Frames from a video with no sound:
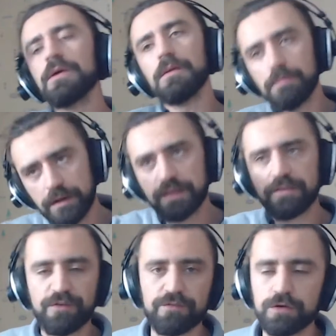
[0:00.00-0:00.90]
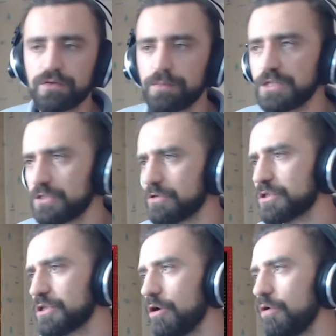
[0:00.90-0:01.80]
but in the favor of DeMonster.
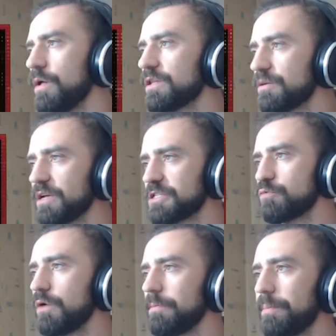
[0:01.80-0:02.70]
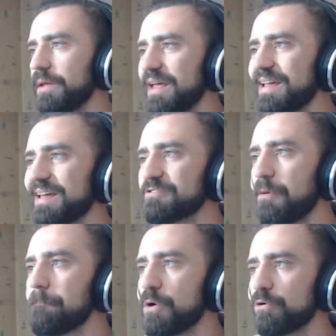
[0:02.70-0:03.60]
So DeMonster will be playing
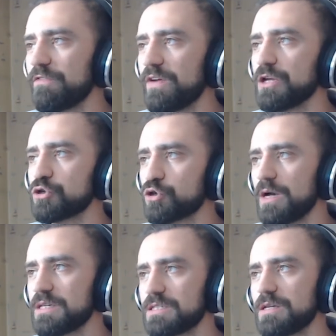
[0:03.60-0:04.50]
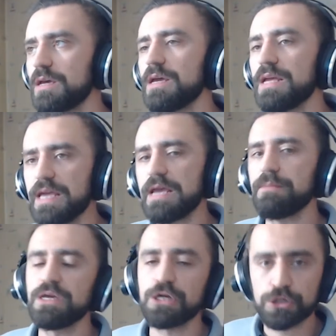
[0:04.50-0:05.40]
against Motivate.Trust
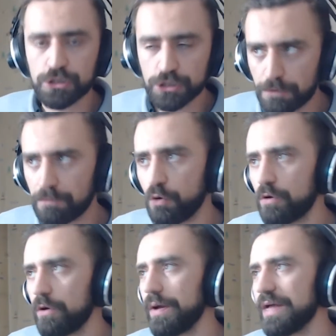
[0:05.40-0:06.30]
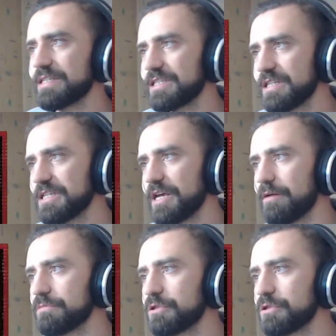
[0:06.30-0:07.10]
Gaming tomorrow at 6 a.m. So